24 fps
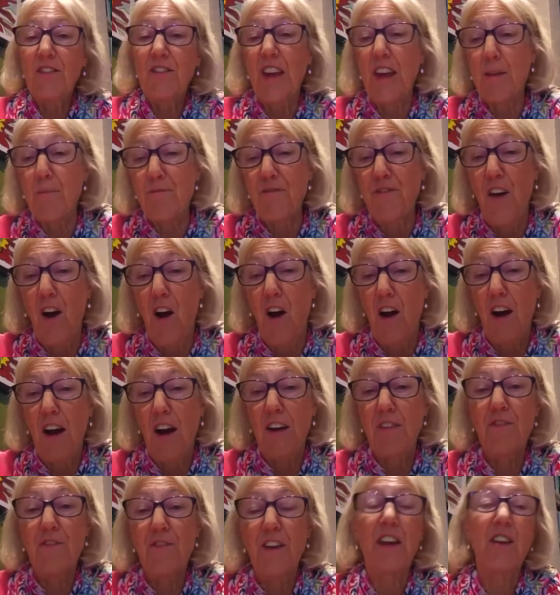Tip
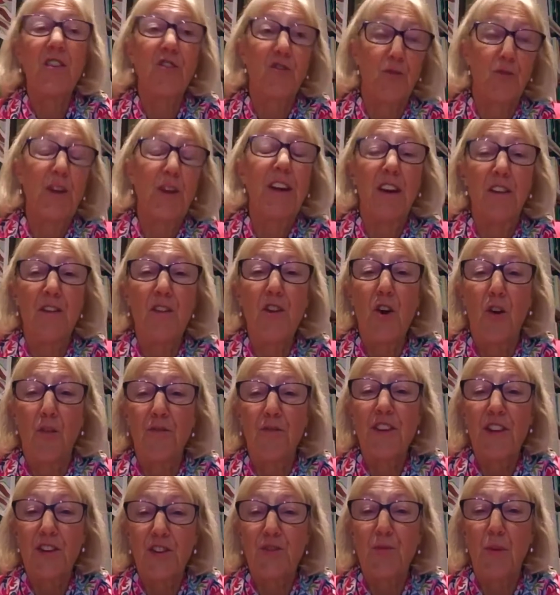five is really the
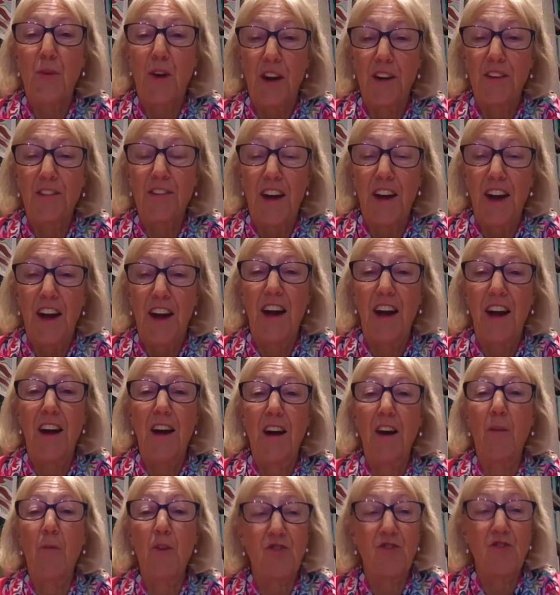obvious one,
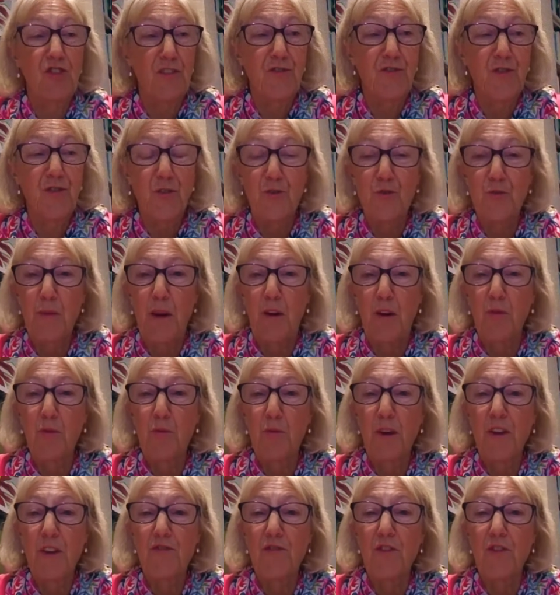which I've talked about all
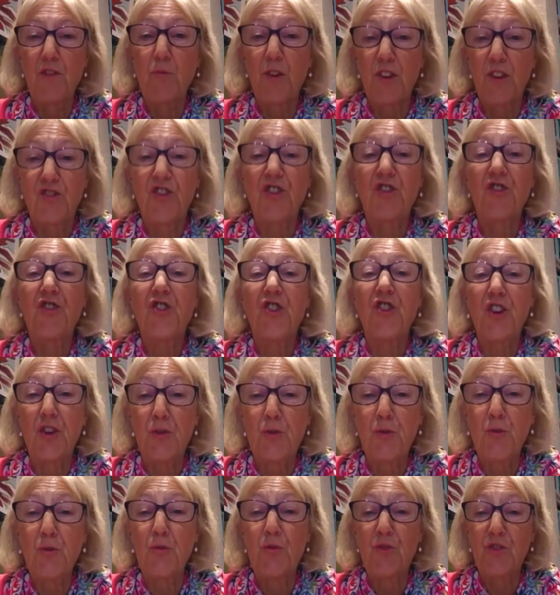the way through, which is
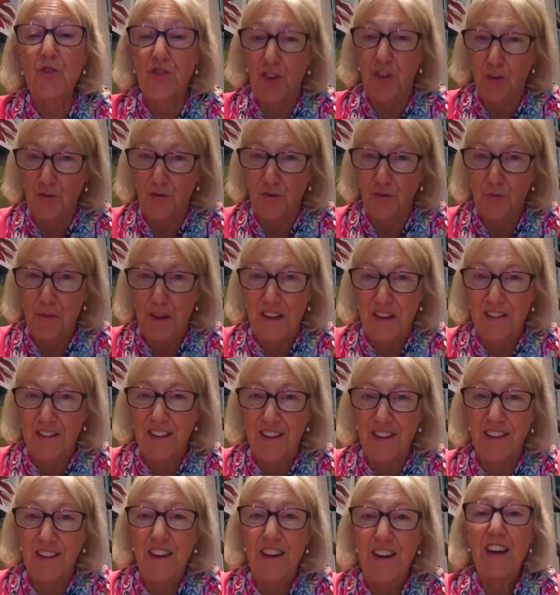use social
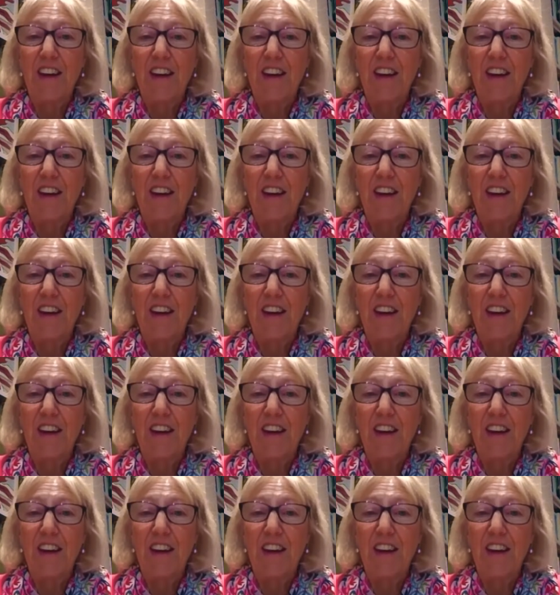media.